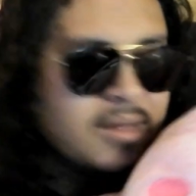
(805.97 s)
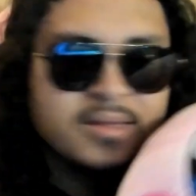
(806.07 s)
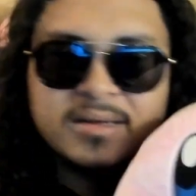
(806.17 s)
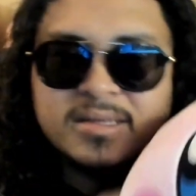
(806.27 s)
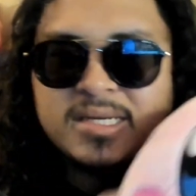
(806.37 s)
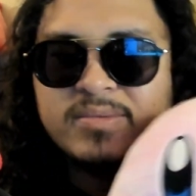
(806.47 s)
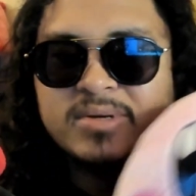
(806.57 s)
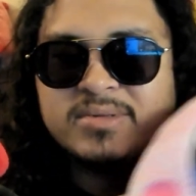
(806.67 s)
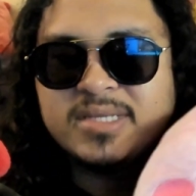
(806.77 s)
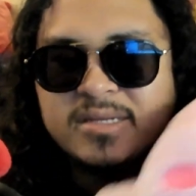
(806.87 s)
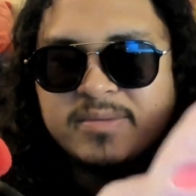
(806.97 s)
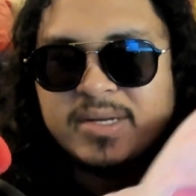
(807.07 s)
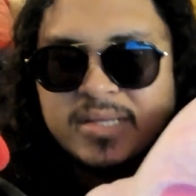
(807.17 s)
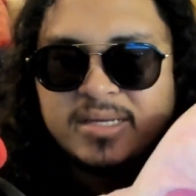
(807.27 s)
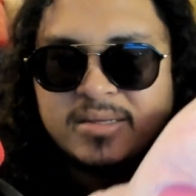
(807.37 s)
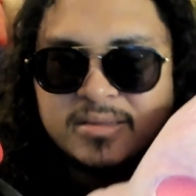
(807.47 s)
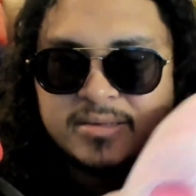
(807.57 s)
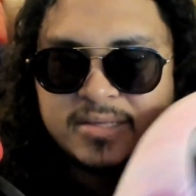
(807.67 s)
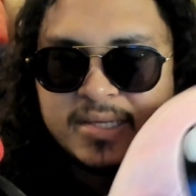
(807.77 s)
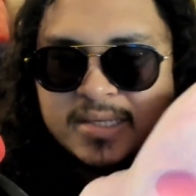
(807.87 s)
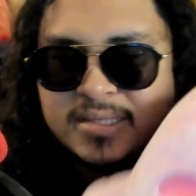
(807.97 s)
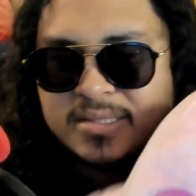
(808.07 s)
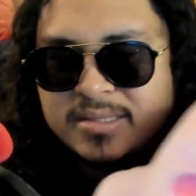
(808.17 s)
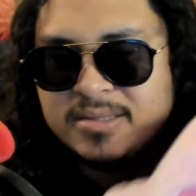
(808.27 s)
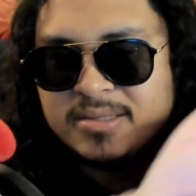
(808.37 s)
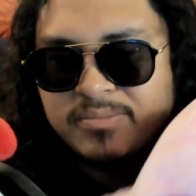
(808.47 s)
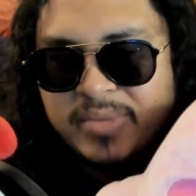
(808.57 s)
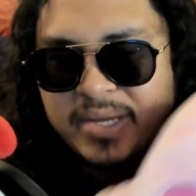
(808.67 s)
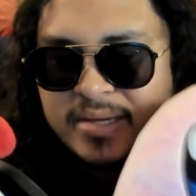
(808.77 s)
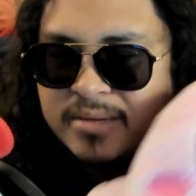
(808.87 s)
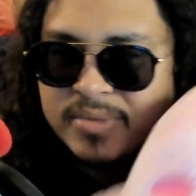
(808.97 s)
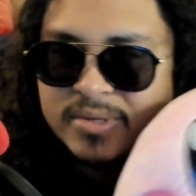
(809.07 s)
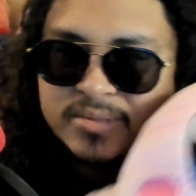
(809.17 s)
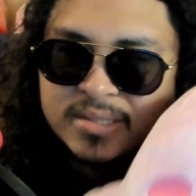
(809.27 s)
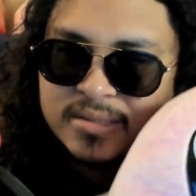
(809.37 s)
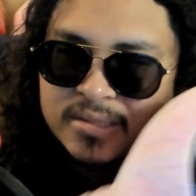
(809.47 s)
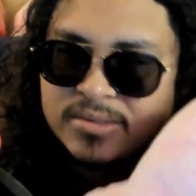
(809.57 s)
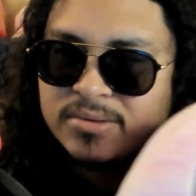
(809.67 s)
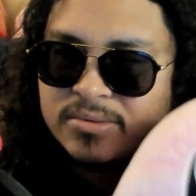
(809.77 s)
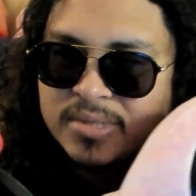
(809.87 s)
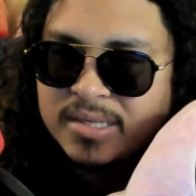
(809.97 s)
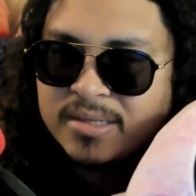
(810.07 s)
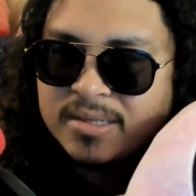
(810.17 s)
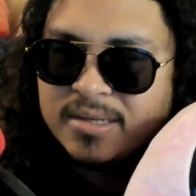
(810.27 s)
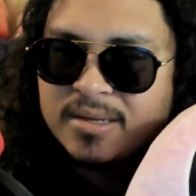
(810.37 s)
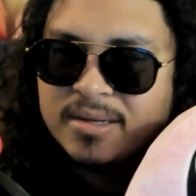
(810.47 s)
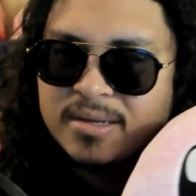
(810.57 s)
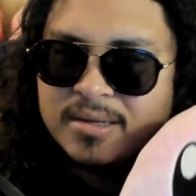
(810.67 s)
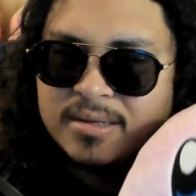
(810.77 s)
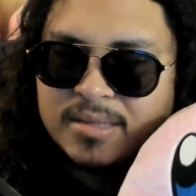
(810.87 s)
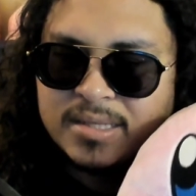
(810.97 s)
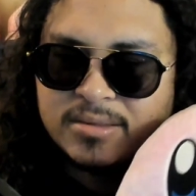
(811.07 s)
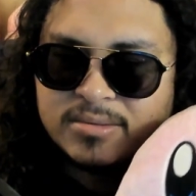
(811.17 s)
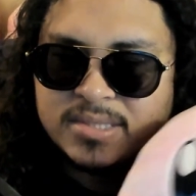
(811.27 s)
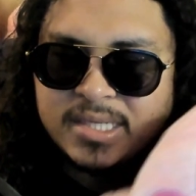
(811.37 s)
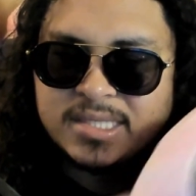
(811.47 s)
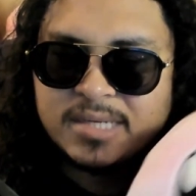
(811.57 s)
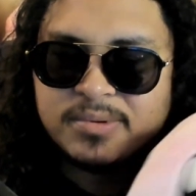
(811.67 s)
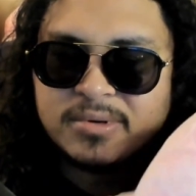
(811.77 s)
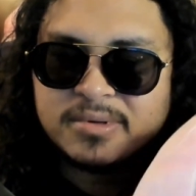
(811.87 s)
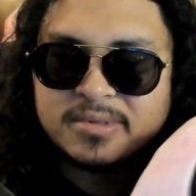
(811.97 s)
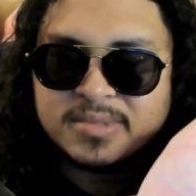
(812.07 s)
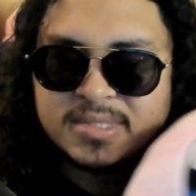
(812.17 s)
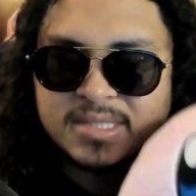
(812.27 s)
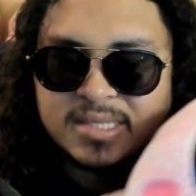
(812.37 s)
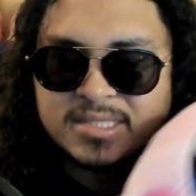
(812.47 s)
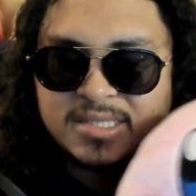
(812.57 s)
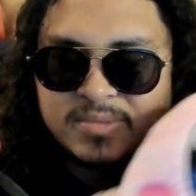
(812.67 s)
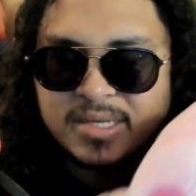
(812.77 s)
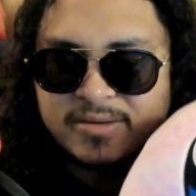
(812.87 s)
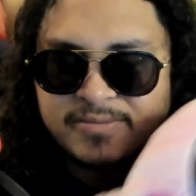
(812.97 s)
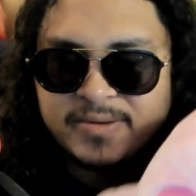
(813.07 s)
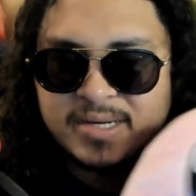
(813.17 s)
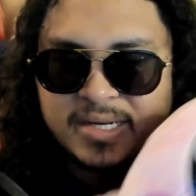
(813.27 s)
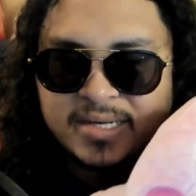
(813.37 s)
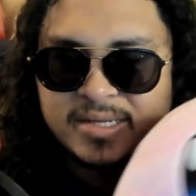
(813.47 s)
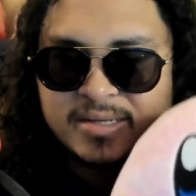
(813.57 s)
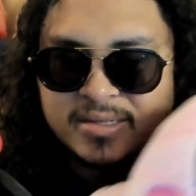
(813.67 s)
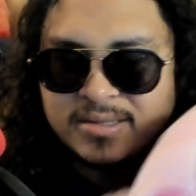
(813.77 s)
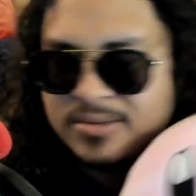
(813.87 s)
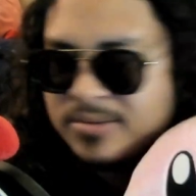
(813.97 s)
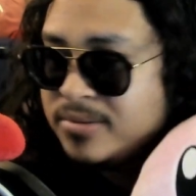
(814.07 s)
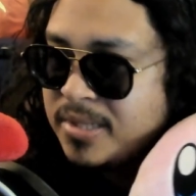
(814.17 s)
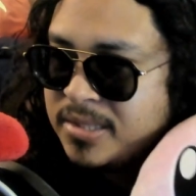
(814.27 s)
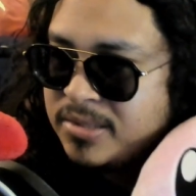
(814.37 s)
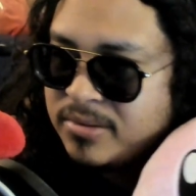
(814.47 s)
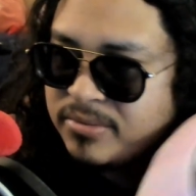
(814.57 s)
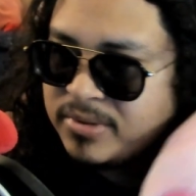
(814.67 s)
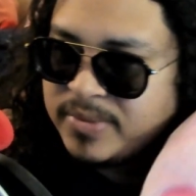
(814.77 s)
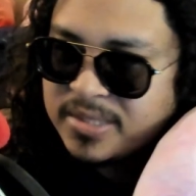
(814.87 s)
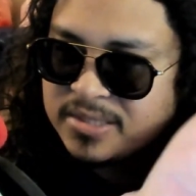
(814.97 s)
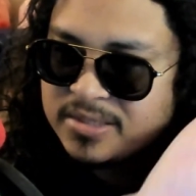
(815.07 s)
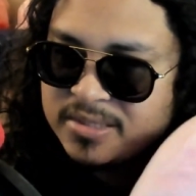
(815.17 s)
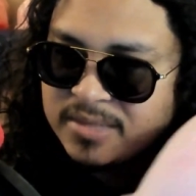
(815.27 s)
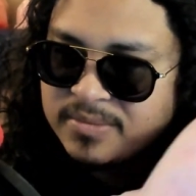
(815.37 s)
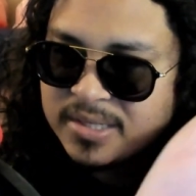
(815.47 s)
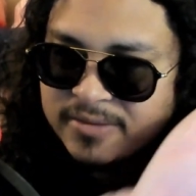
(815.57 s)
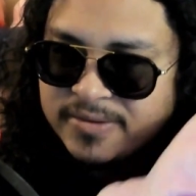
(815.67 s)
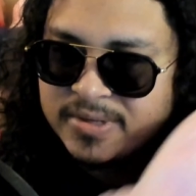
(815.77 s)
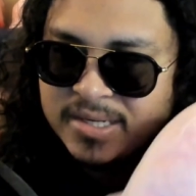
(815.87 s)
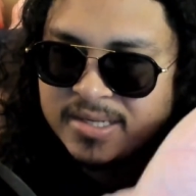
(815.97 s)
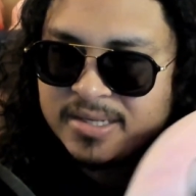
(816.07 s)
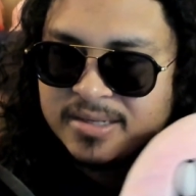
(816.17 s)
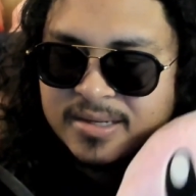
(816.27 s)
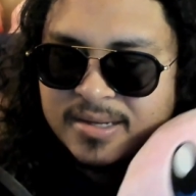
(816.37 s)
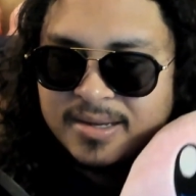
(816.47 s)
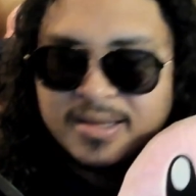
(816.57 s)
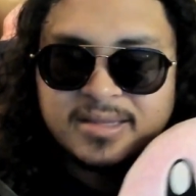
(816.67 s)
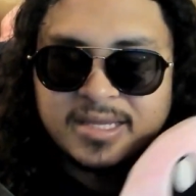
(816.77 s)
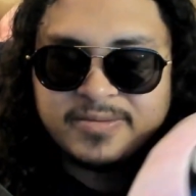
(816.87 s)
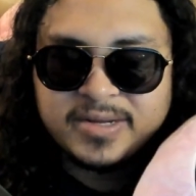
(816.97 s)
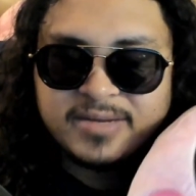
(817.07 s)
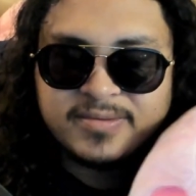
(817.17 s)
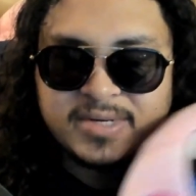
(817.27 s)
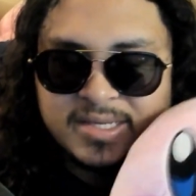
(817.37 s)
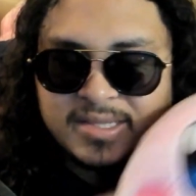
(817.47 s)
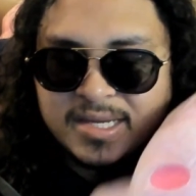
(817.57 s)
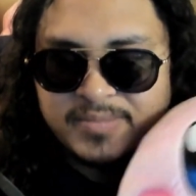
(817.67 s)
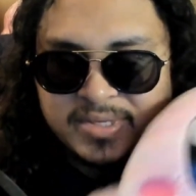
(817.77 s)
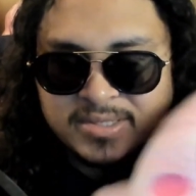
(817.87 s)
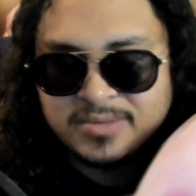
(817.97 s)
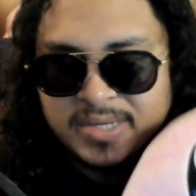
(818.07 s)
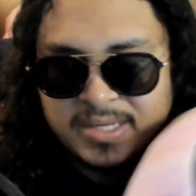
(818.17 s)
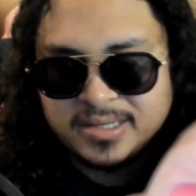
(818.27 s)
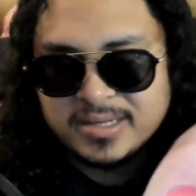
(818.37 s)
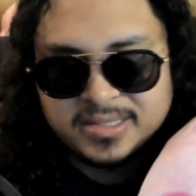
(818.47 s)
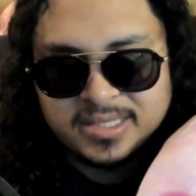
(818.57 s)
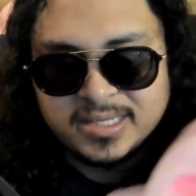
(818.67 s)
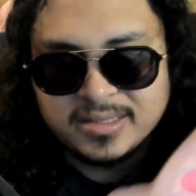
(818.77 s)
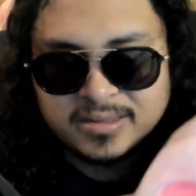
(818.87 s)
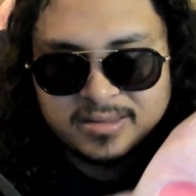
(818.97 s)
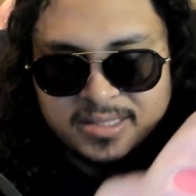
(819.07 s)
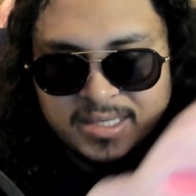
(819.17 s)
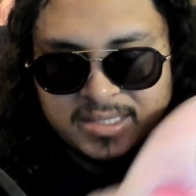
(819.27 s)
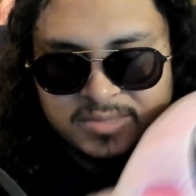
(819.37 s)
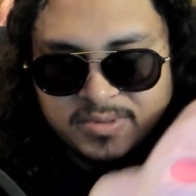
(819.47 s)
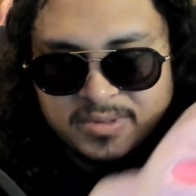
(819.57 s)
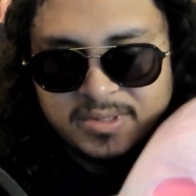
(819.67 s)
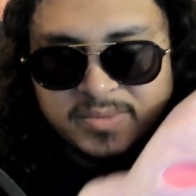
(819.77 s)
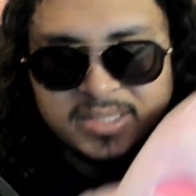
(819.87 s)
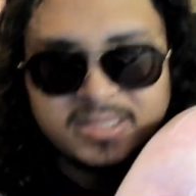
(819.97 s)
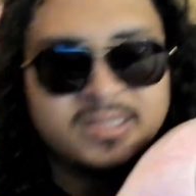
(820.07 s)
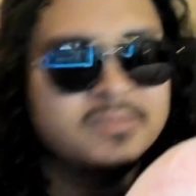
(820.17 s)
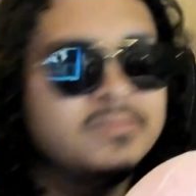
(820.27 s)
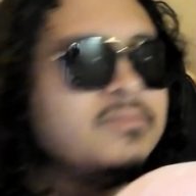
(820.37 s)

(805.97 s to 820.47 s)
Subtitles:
There's a time when I was thinking about like looking into making music too, like those DJ programs, because that seemed like a fun idea to do, and doing remixes seemed like a fun idea. Thankfully, I never did that because, oh my god, is that another thing I just wouldn't do much in.